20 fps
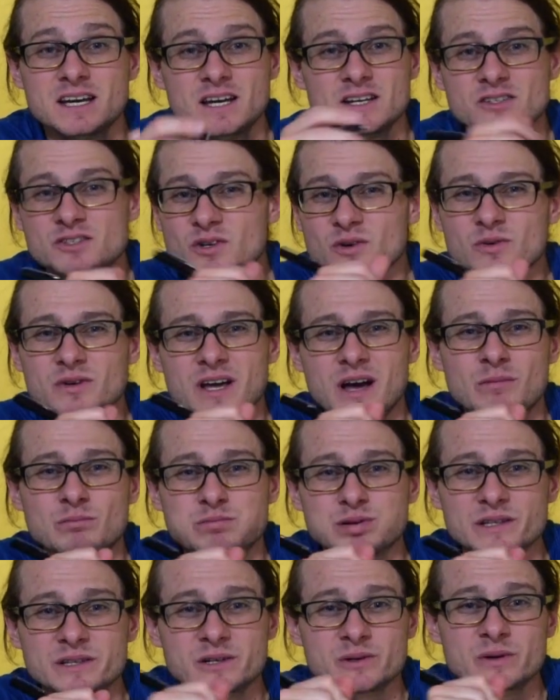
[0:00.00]
Don't
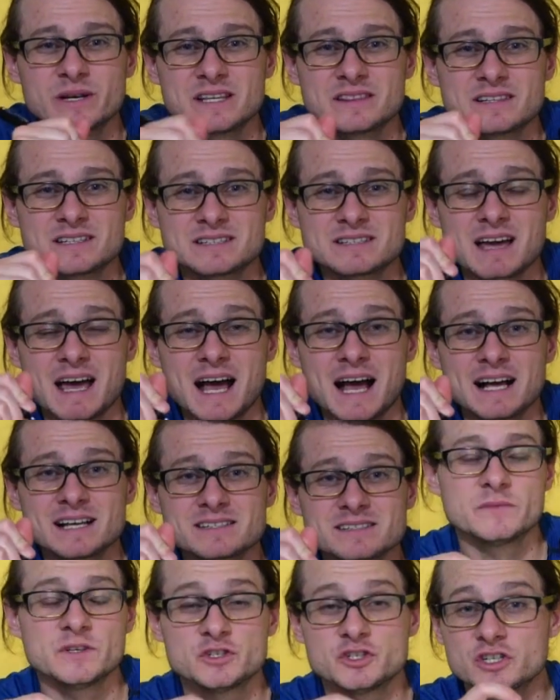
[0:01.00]
obliterate the
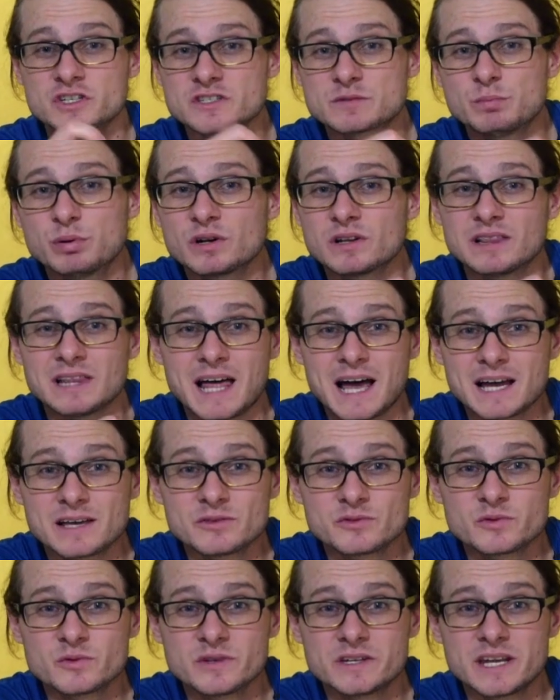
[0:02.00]
task. Just put a line
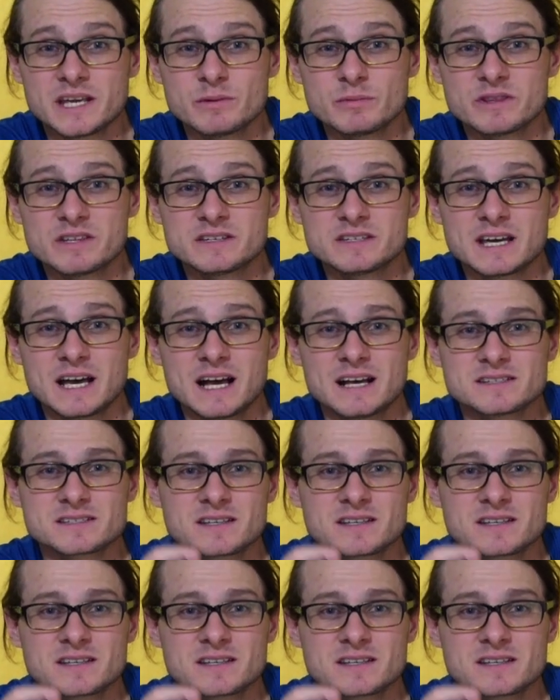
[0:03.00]
through the name of the task.